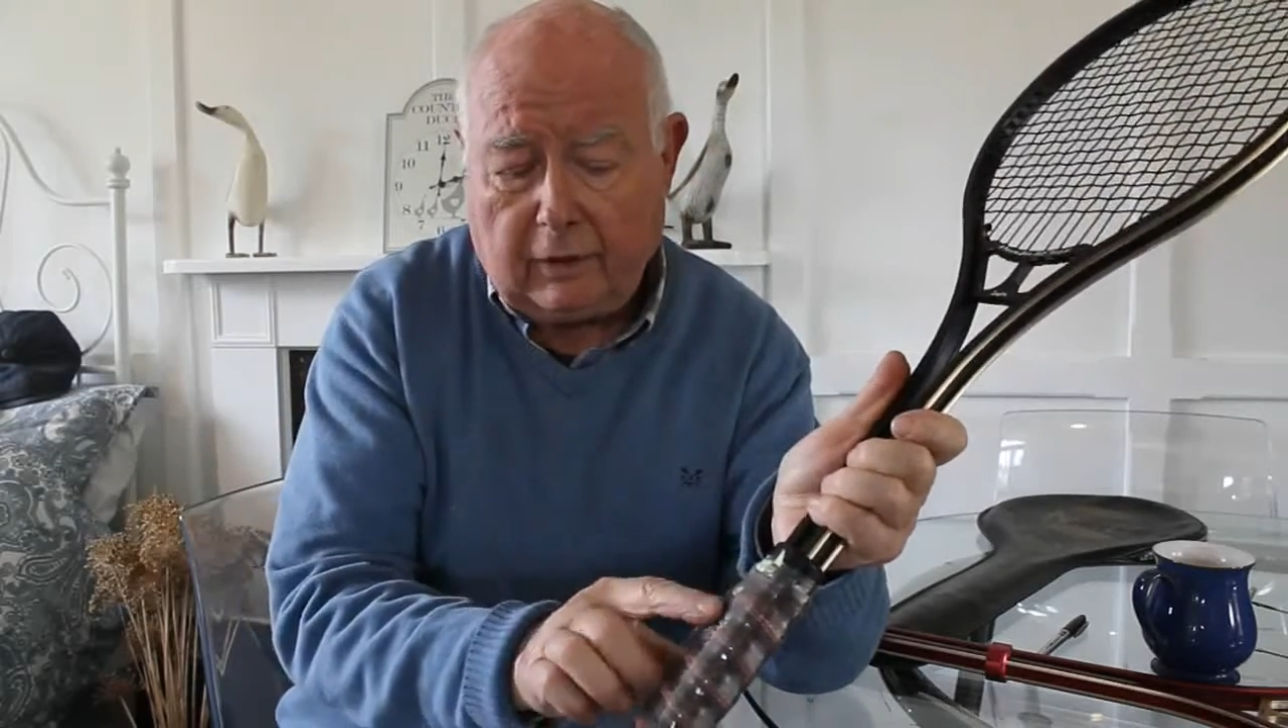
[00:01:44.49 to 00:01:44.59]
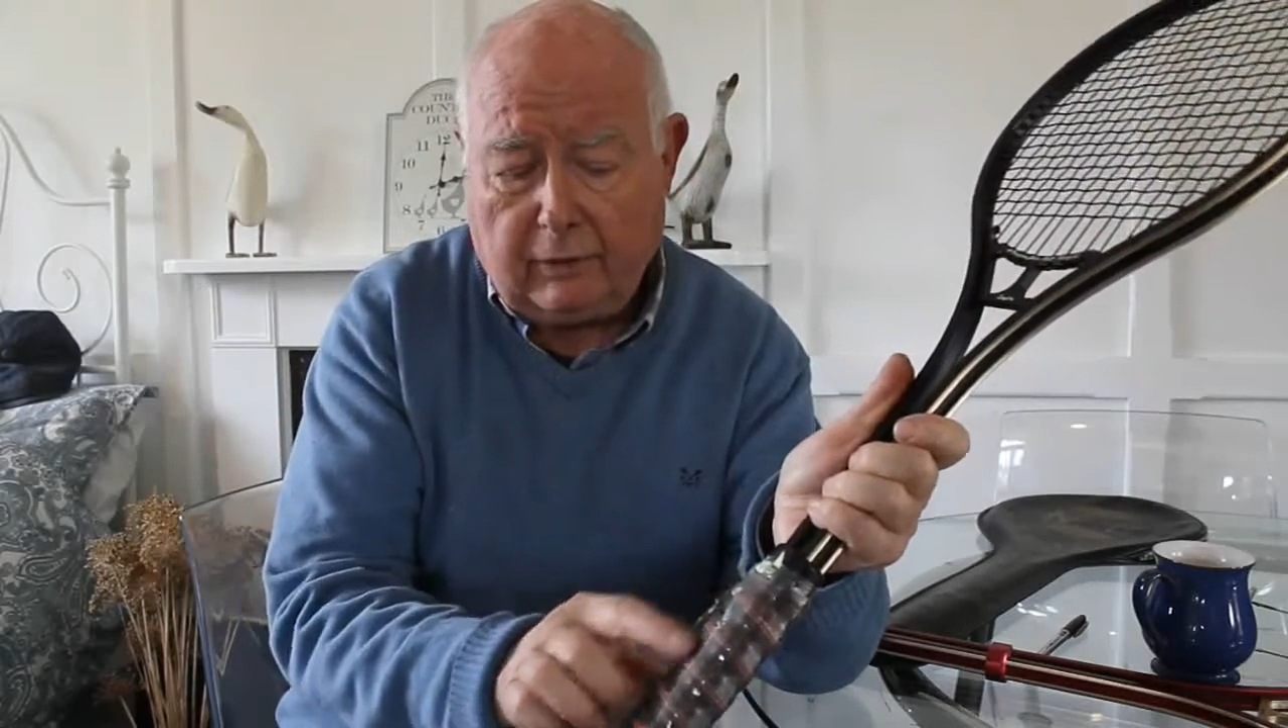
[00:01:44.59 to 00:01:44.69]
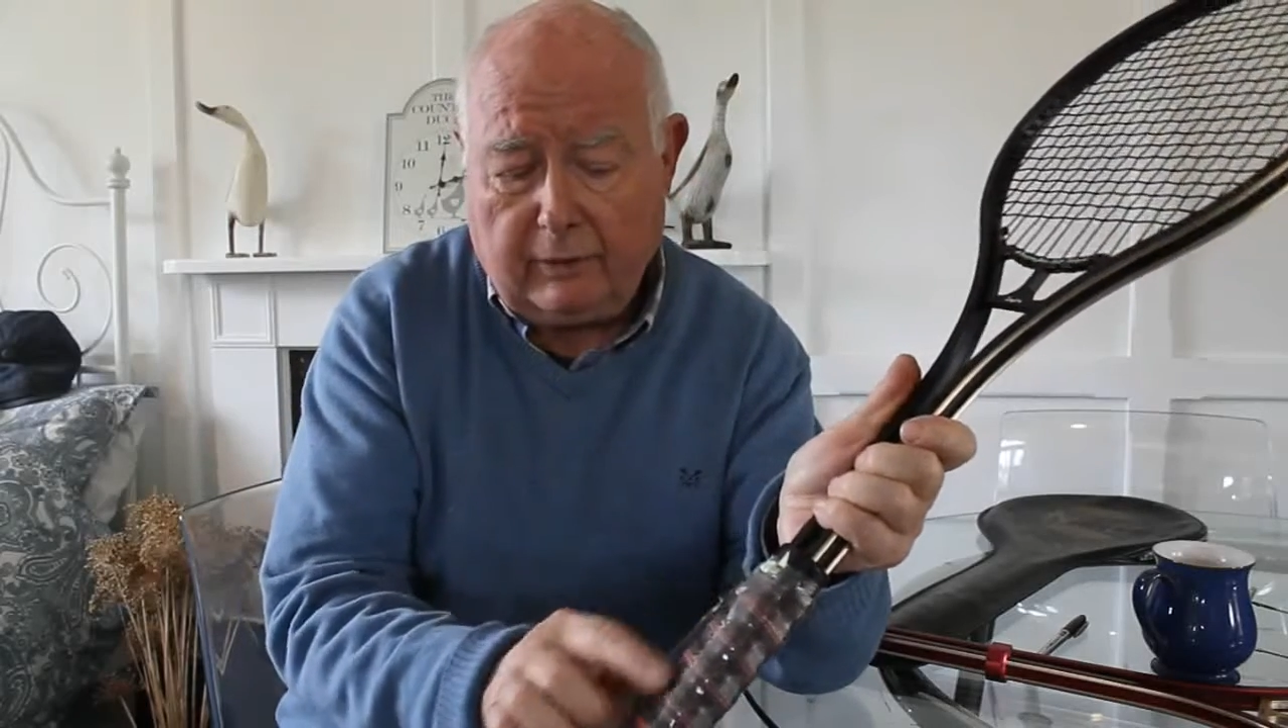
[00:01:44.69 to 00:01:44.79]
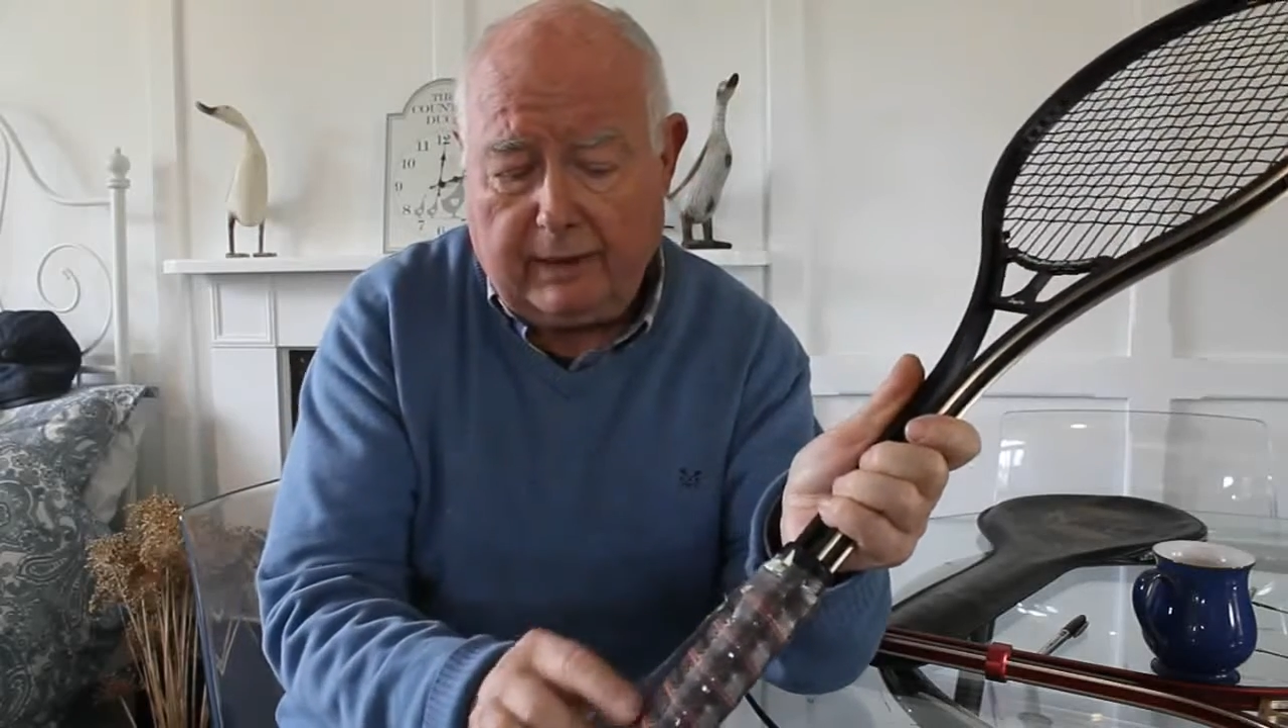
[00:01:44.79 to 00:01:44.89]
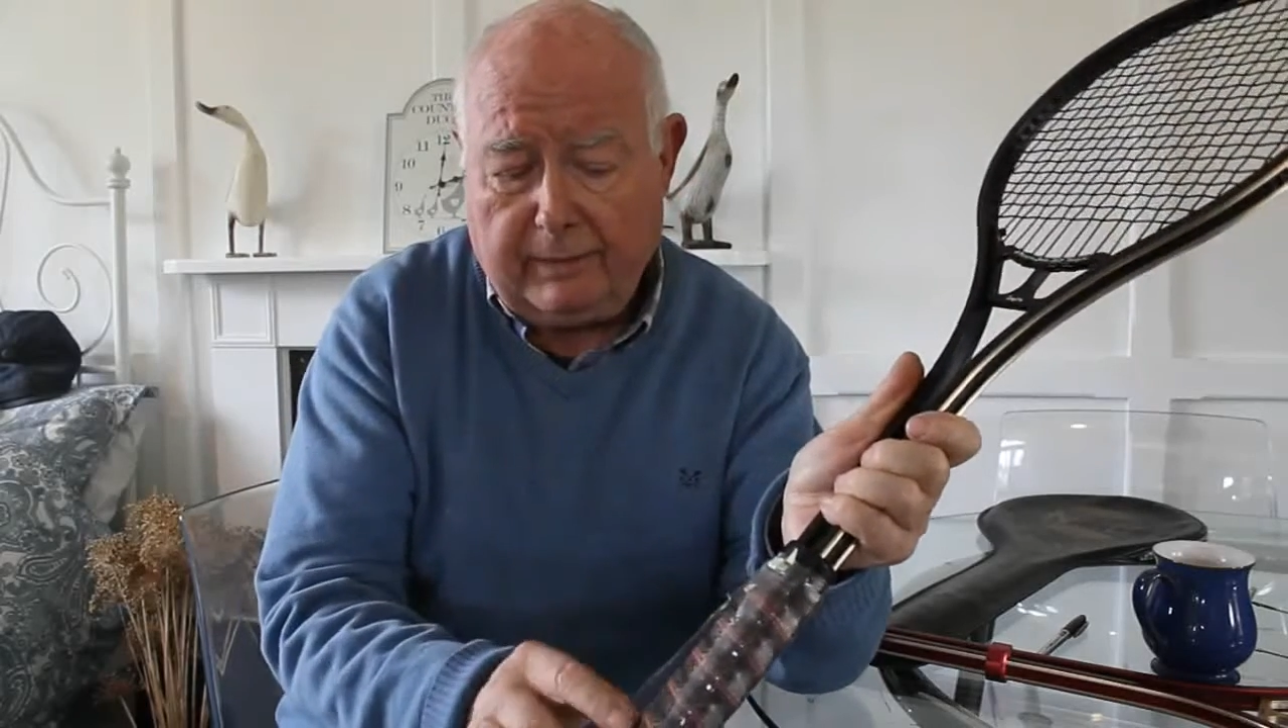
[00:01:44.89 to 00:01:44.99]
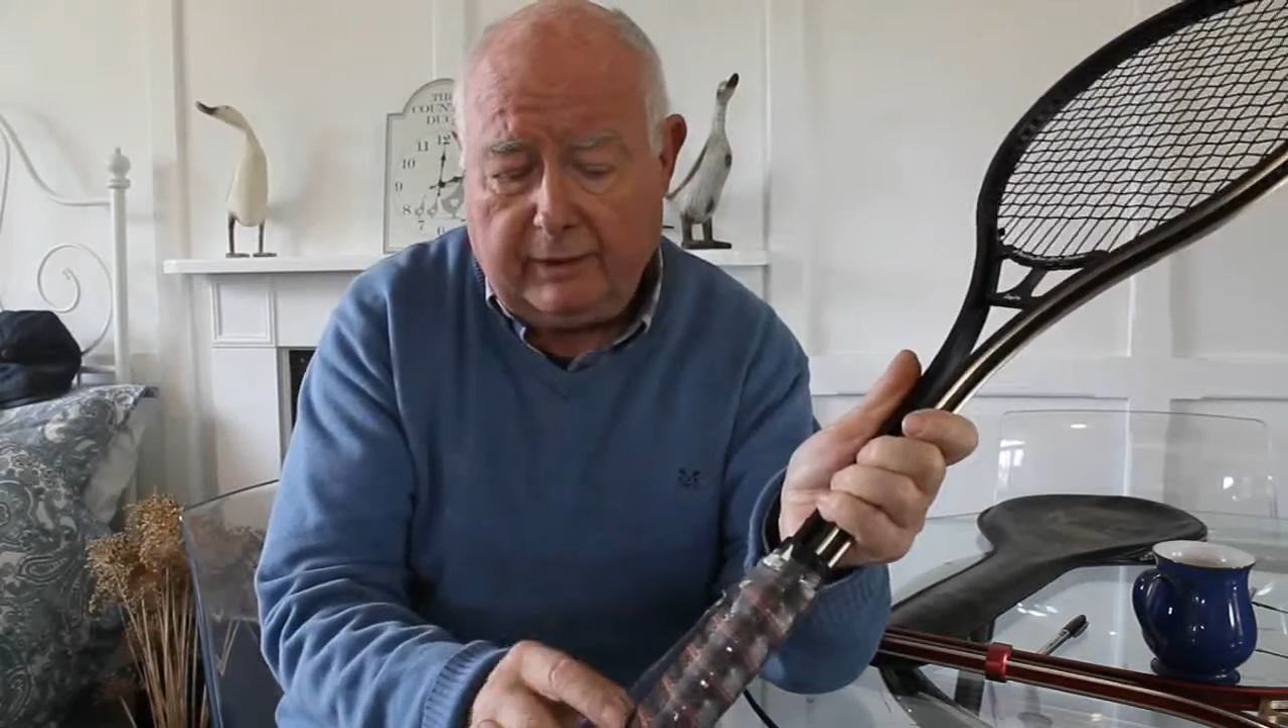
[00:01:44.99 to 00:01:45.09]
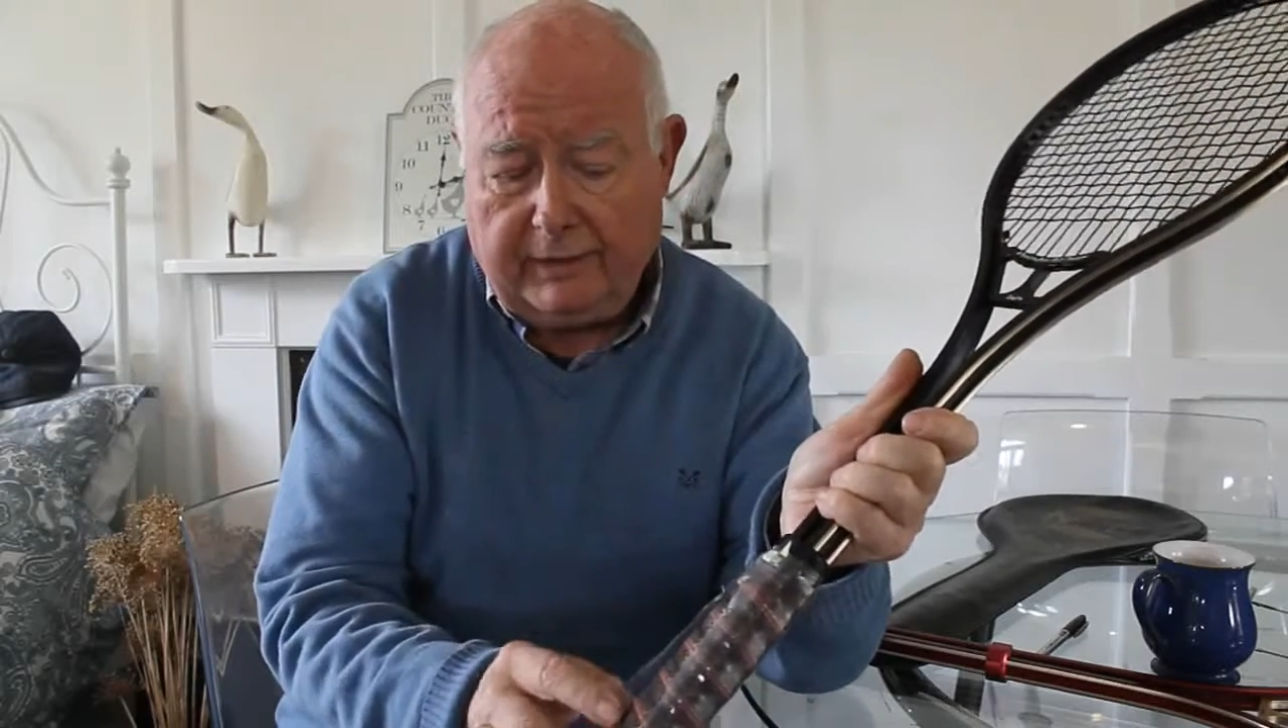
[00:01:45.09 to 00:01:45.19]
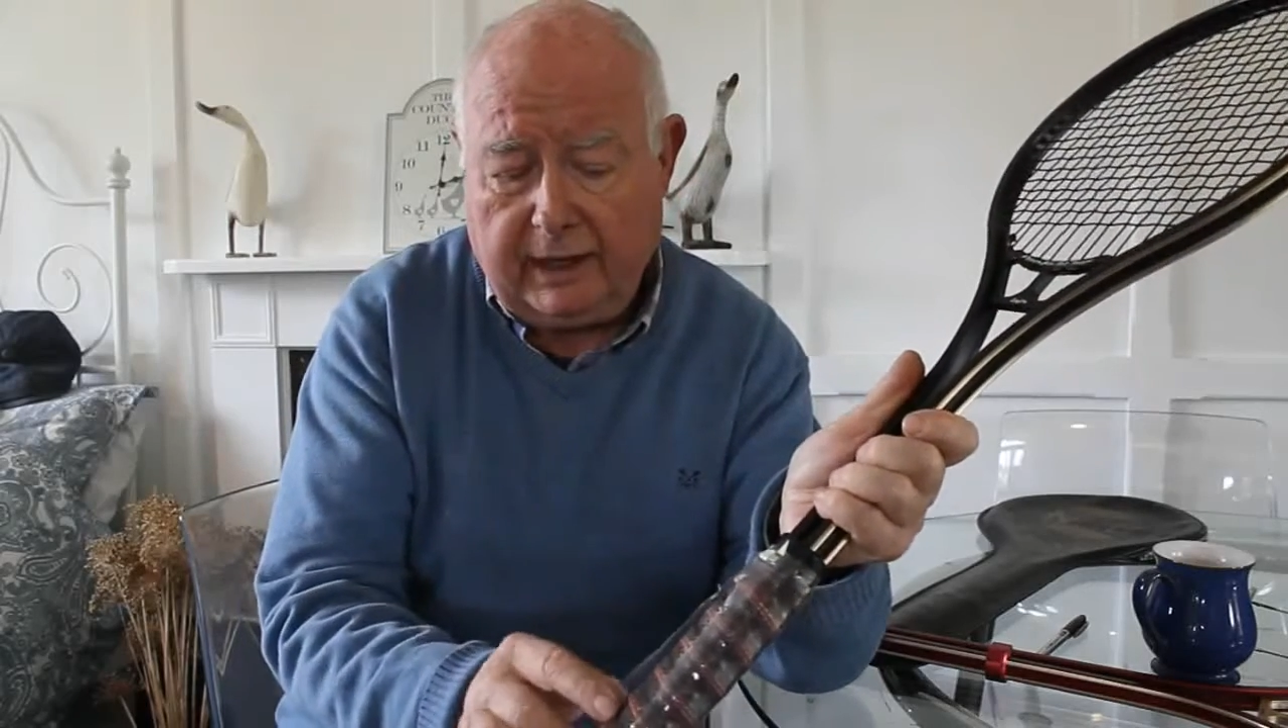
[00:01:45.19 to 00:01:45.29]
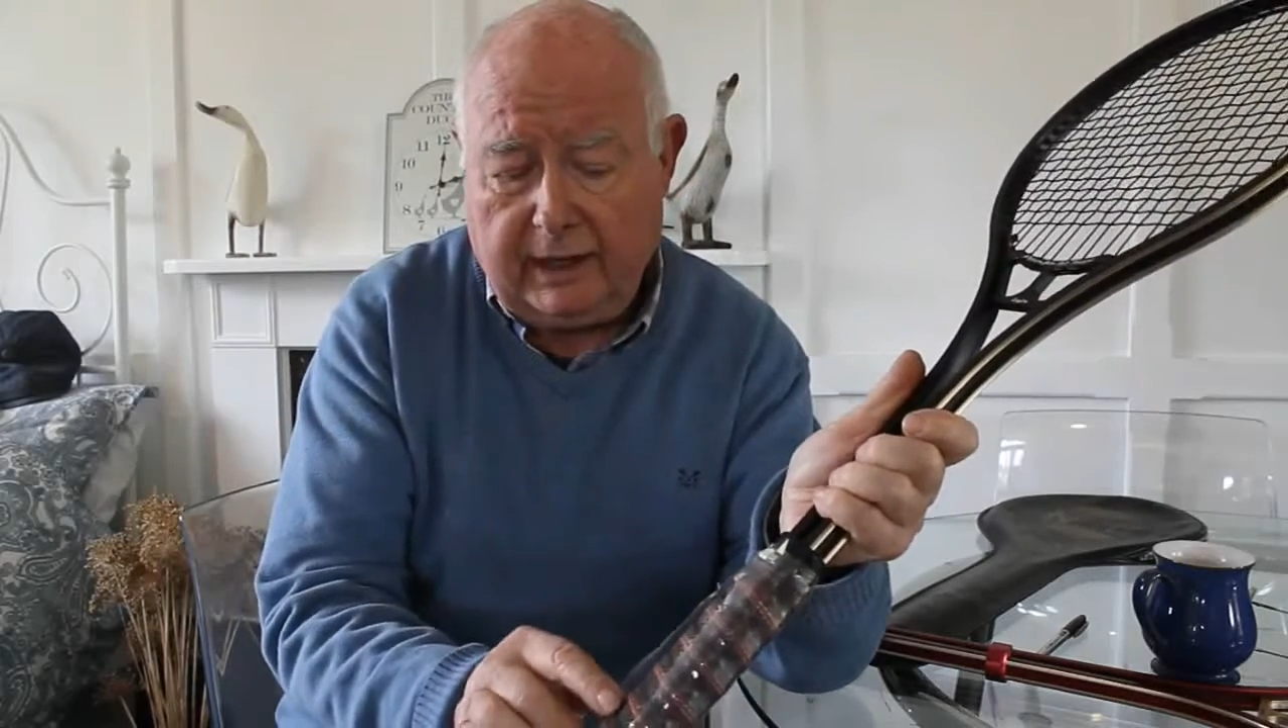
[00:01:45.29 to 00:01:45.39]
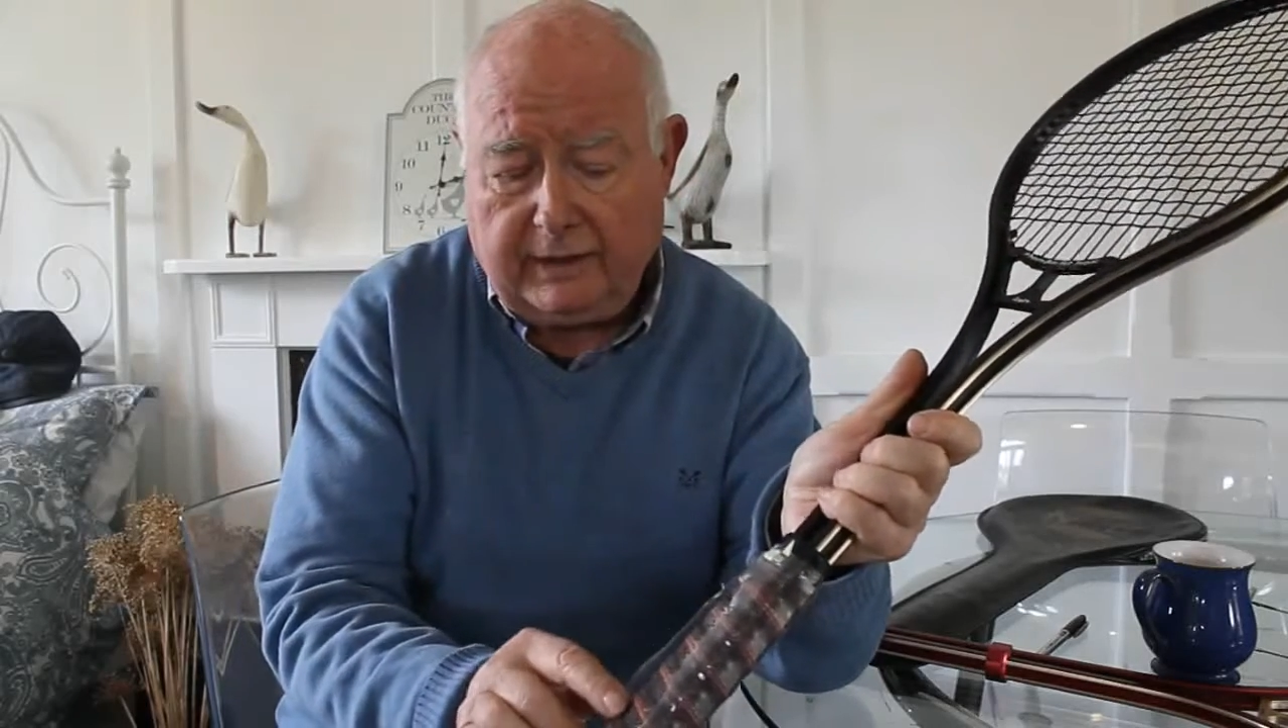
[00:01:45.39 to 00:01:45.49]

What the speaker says: grip on here.